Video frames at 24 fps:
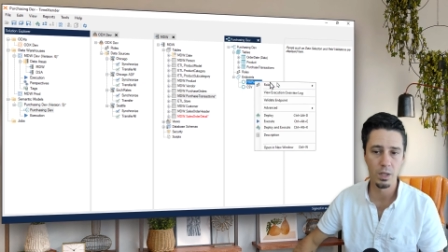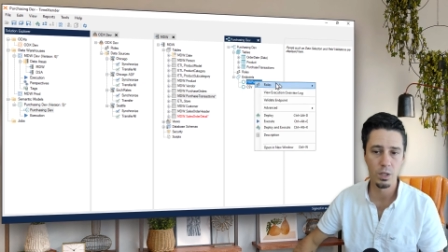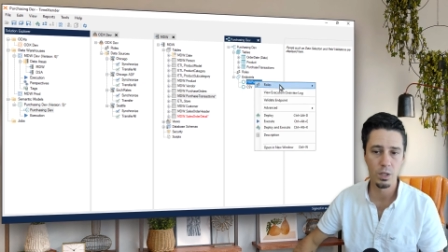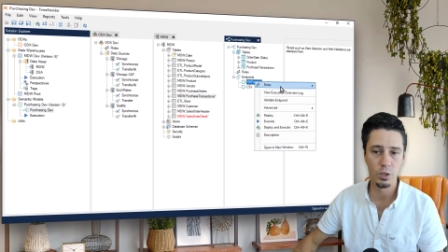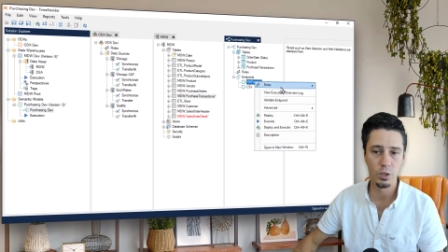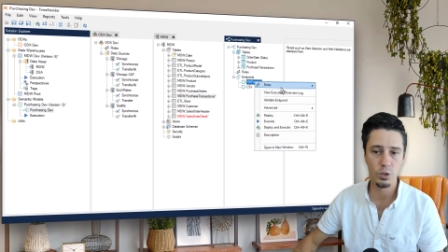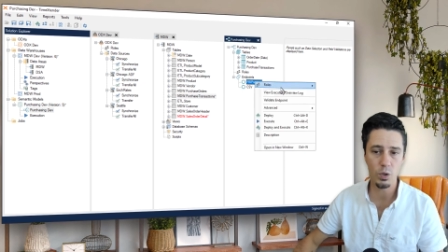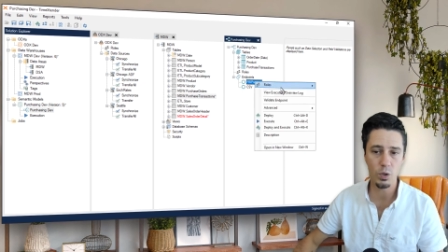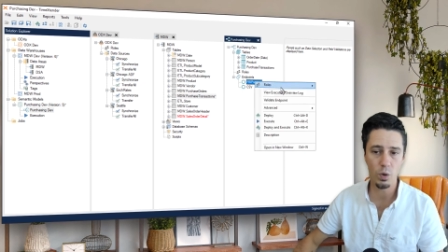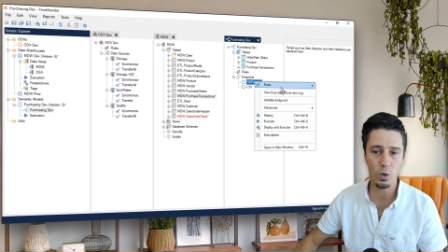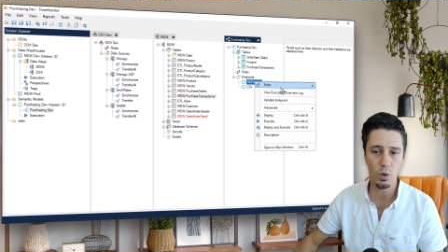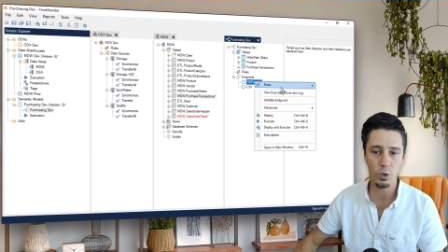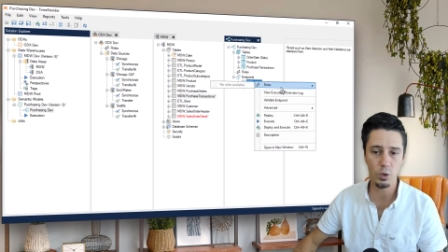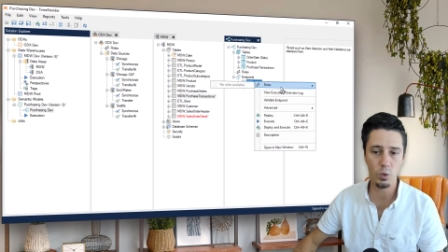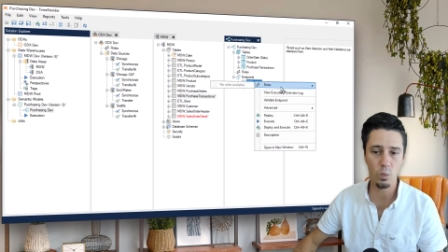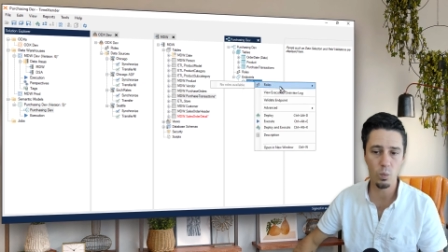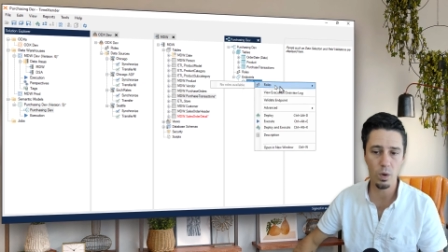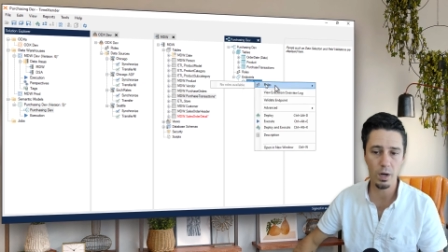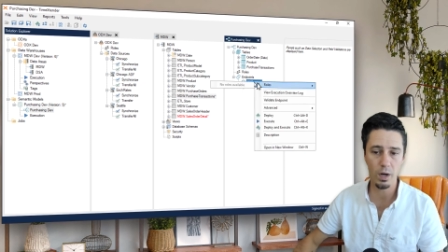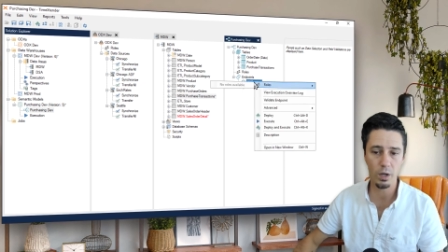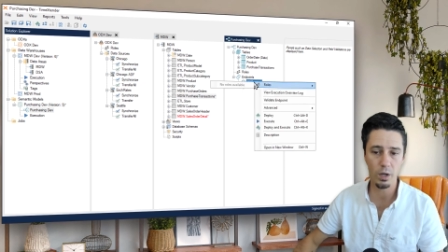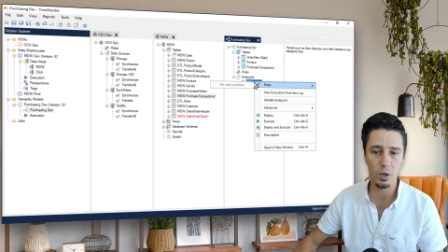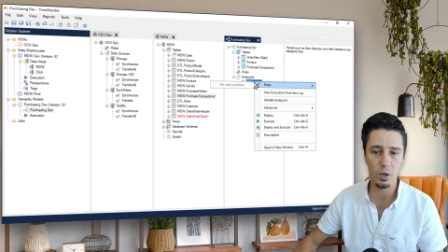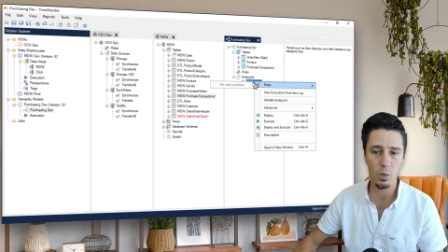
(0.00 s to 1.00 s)
So you
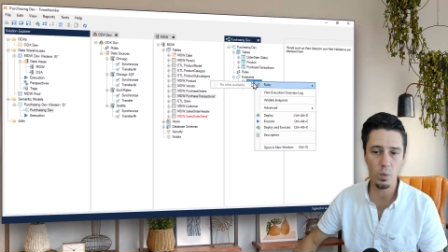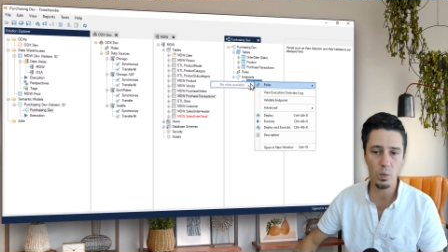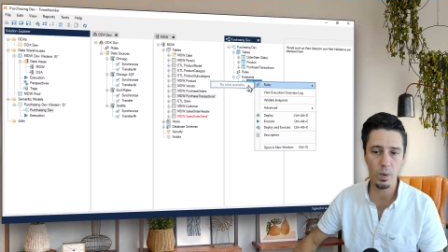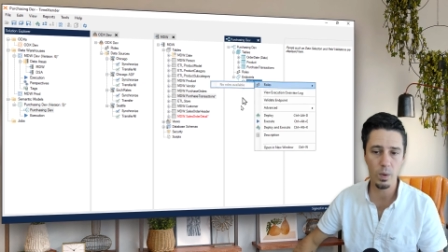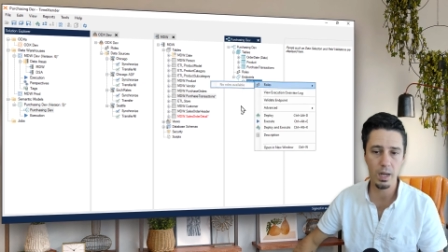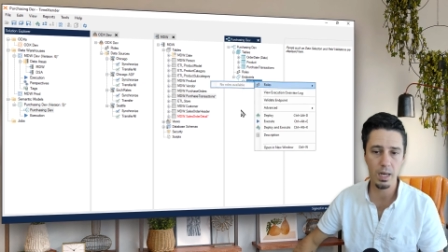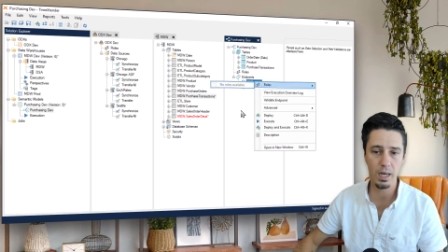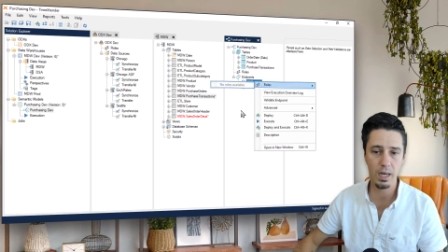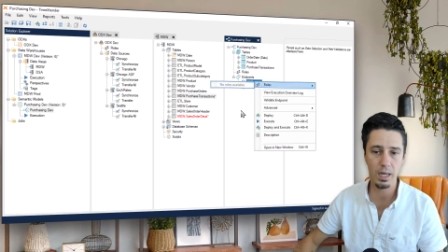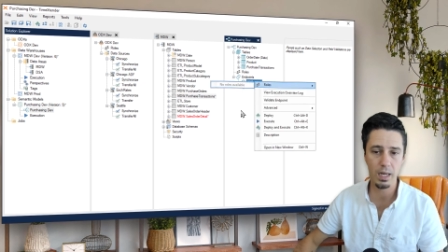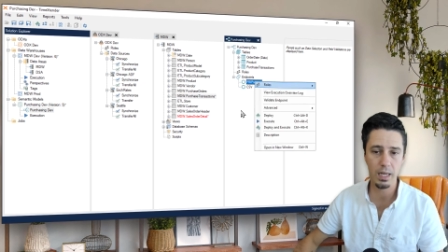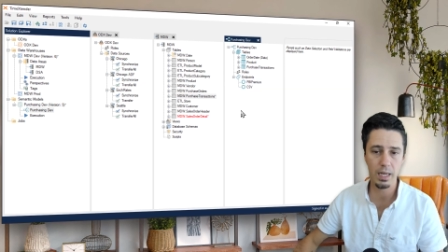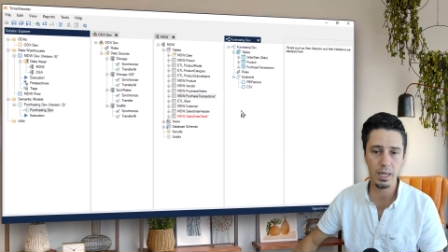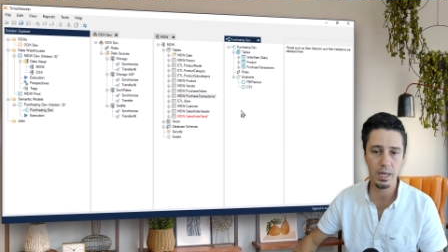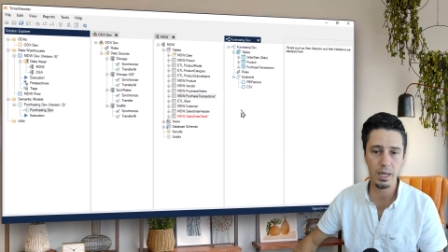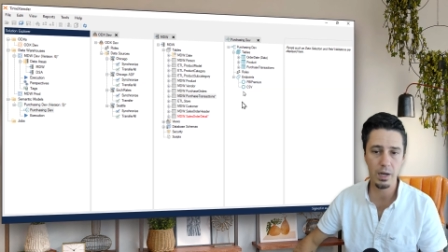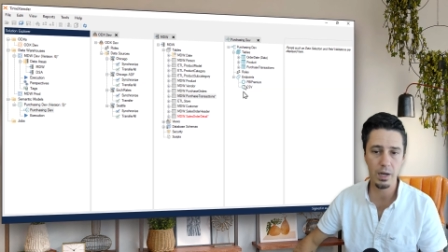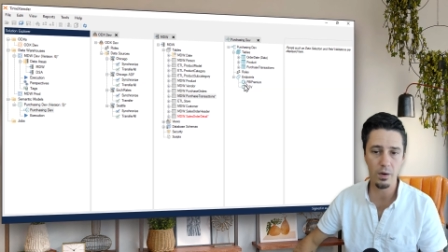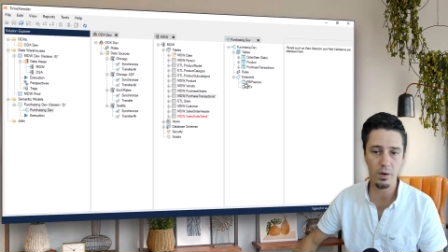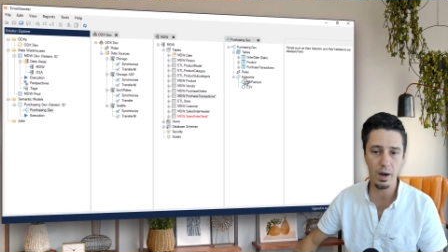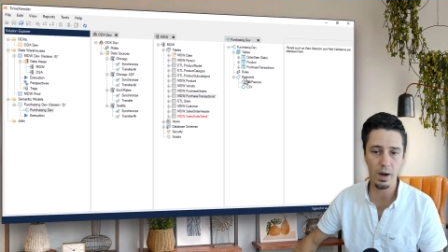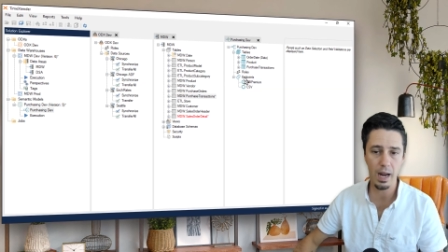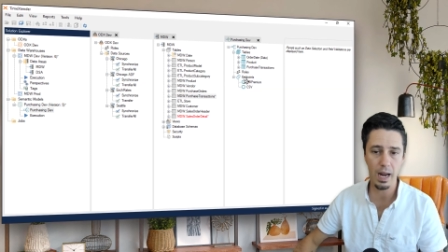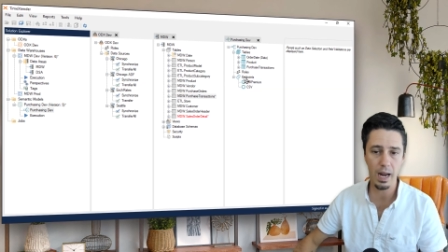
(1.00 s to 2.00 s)
want to go in
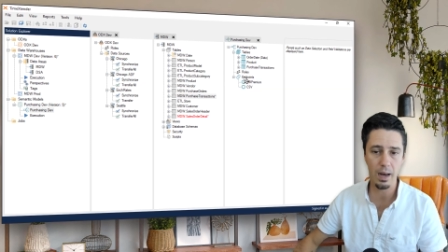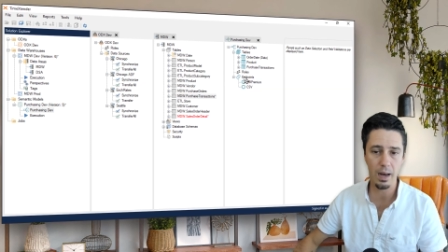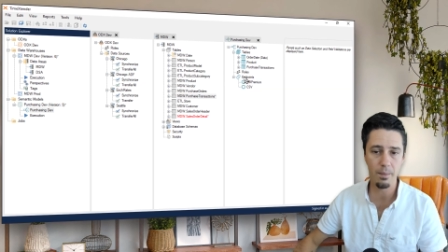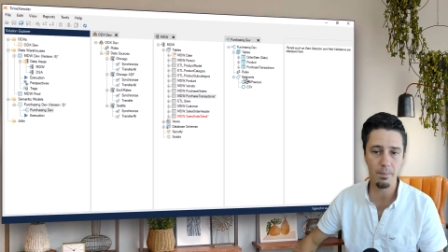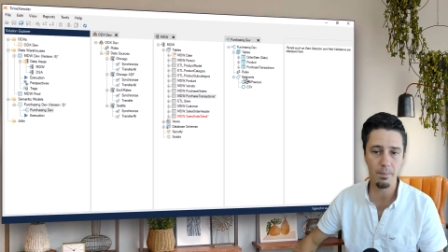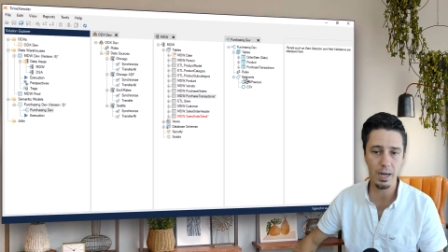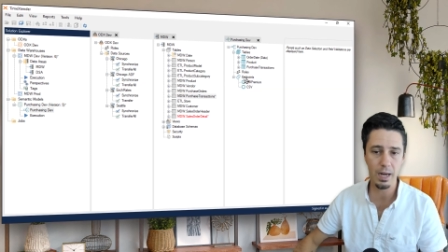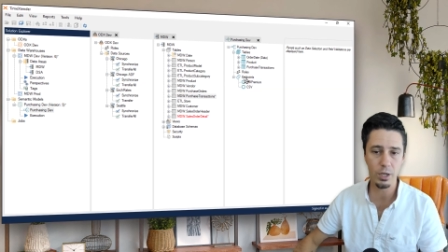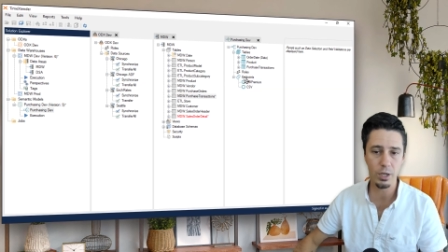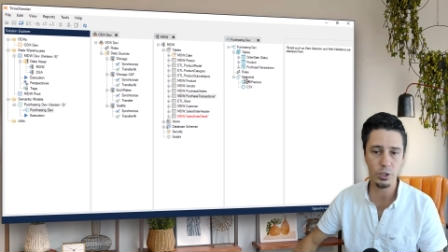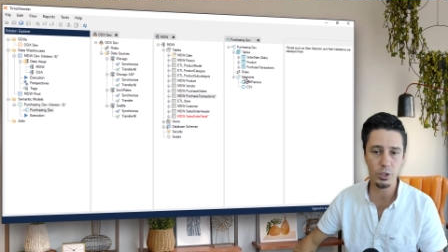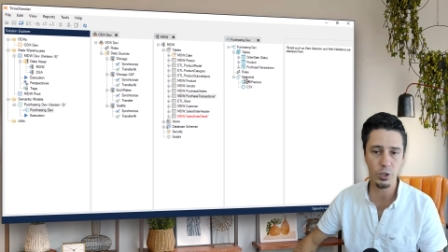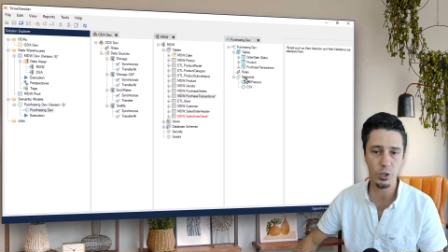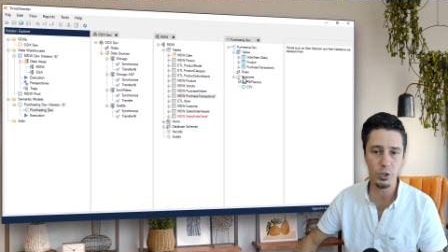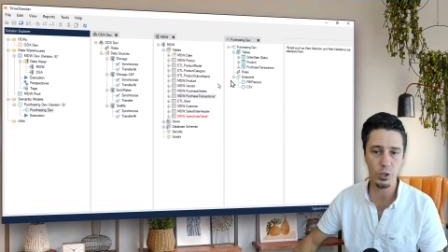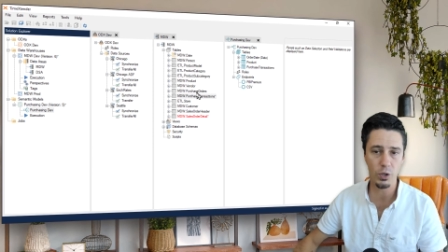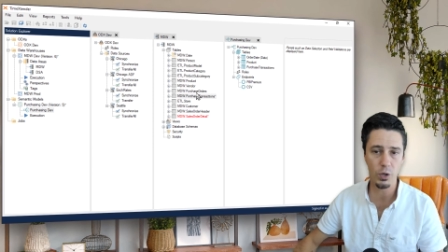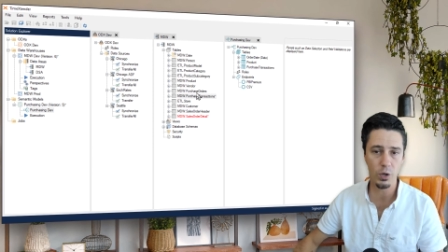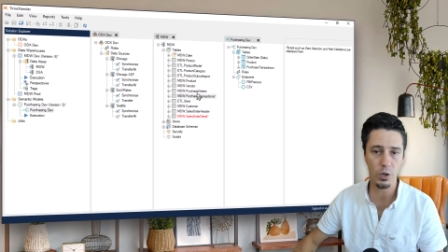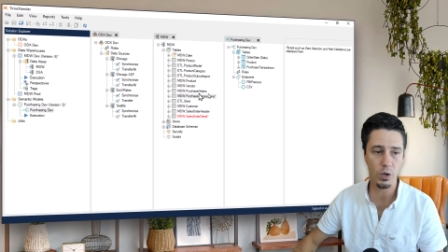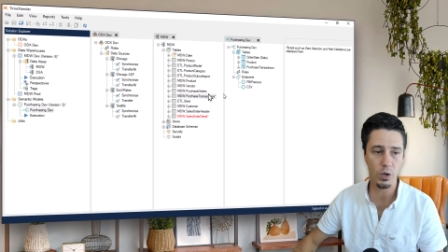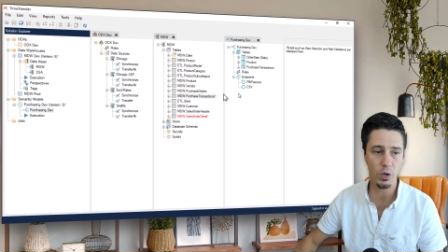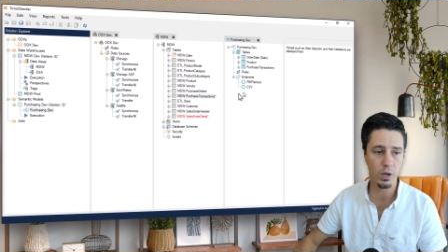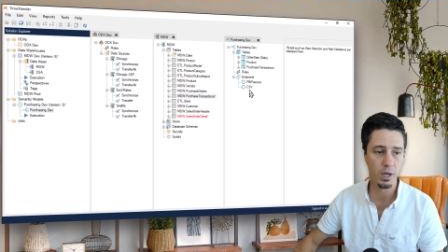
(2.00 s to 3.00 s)
here and make
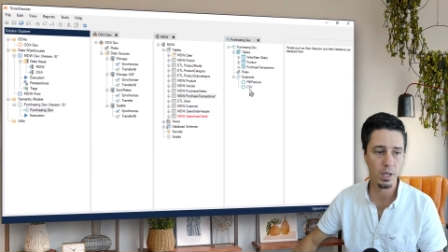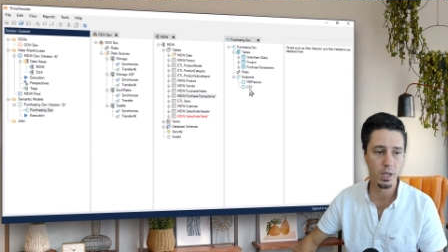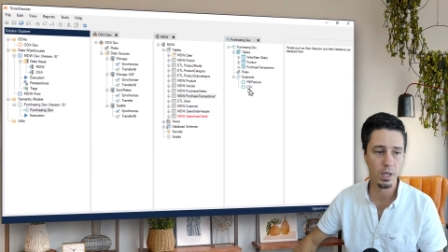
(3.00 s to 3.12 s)
sure